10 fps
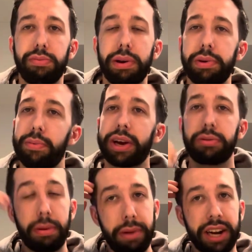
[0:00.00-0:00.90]
Maybe I'll make a
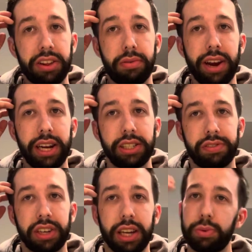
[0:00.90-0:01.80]
run back to the range if
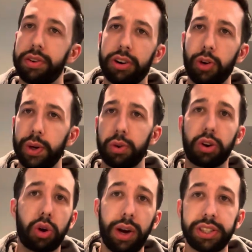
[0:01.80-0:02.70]
you guys want to
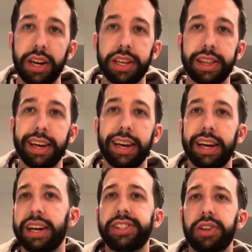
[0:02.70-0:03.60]
request anything,
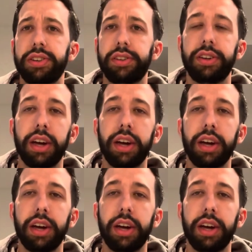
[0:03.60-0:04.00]
any certain